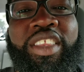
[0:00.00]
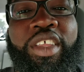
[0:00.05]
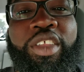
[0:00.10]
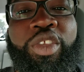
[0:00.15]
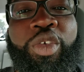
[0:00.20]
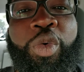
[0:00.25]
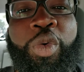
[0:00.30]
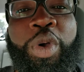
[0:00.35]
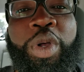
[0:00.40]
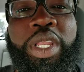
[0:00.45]
to
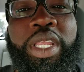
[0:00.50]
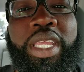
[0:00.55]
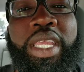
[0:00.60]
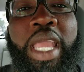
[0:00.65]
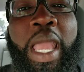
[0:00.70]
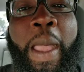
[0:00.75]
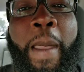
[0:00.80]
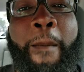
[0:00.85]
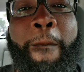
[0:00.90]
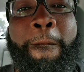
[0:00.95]

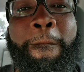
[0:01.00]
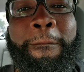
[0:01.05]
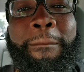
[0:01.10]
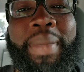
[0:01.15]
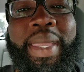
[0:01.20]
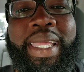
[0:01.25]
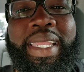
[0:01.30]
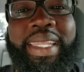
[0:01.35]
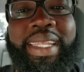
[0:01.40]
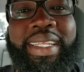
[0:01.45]
20
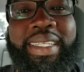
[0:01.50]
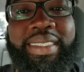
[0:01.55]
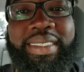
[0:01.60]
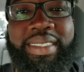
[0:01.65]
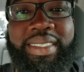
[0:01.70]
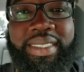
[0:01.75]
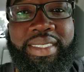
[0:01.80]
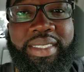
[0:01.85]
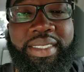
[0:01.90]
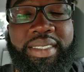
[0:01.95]

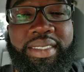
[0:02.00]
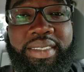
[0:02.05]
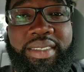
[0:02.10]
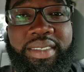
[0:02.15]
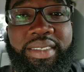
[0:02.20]
minutes.